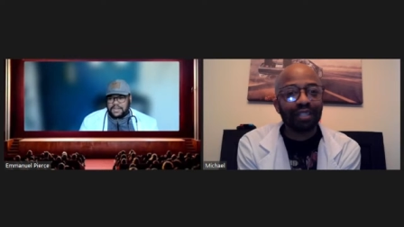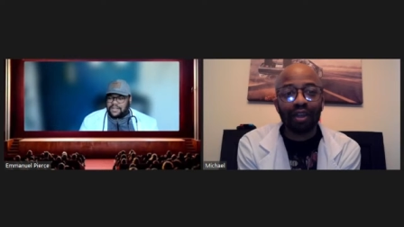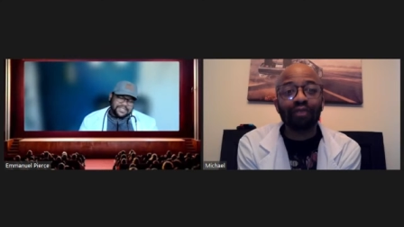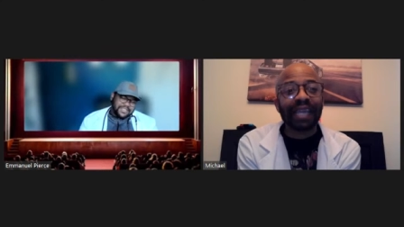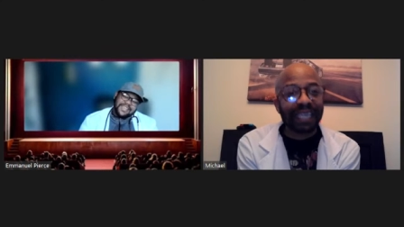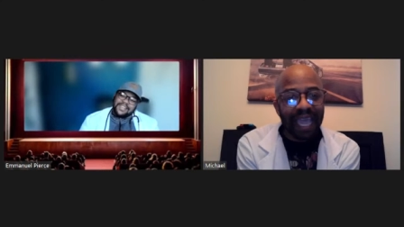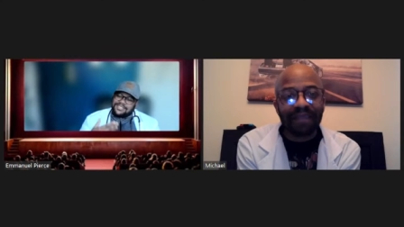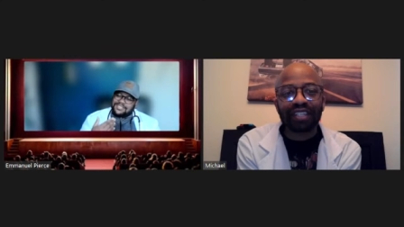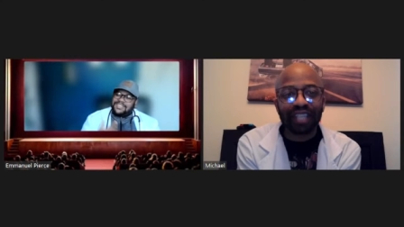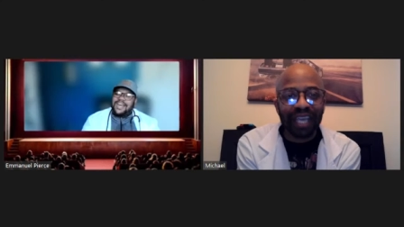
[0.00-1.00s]
No, they gave
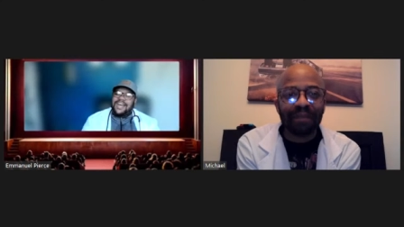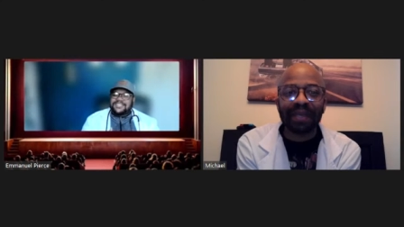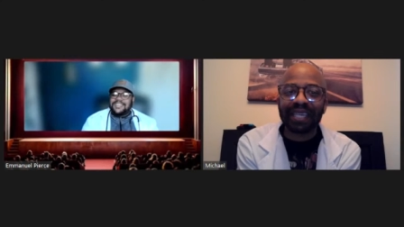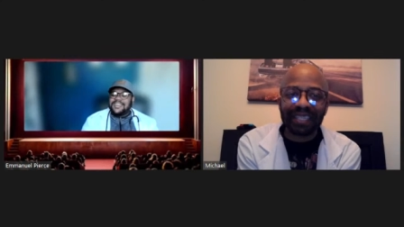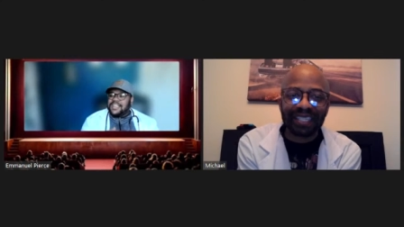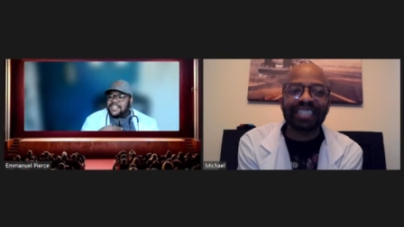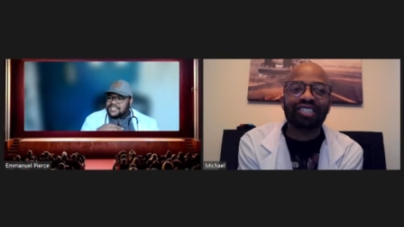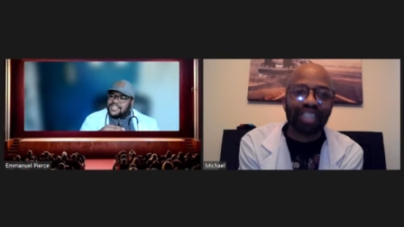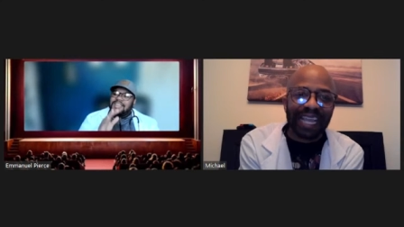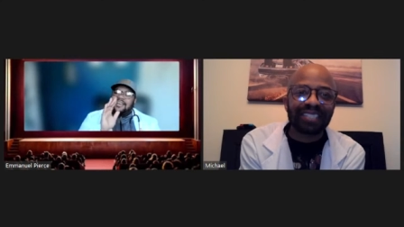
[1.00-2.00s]
it to him because he's
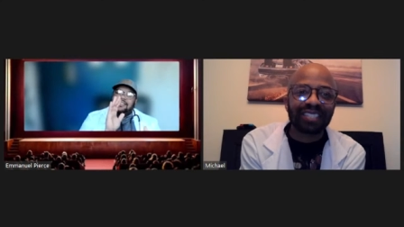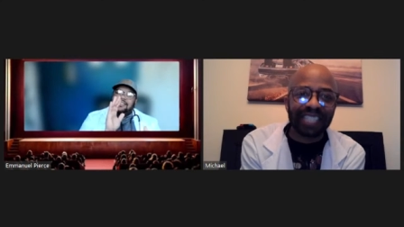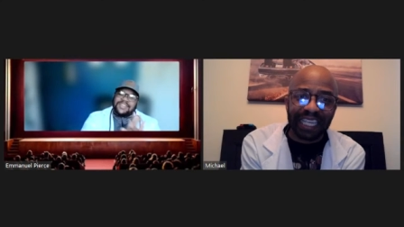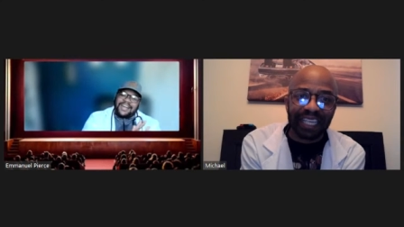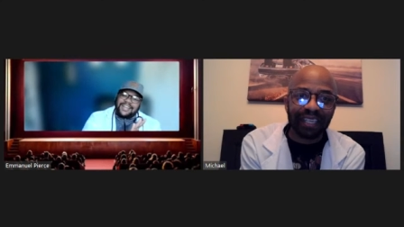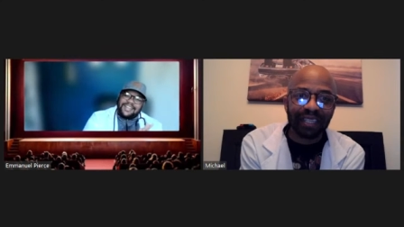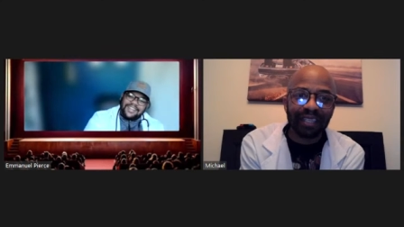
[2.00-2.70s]
JC.